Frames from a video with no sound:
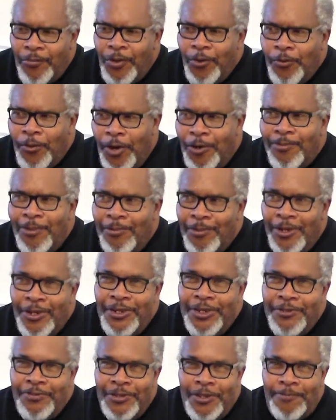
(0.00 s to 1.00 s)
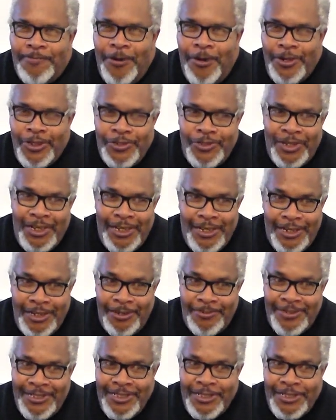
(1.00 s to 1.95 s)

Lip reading: the work my mother did with the poetry club.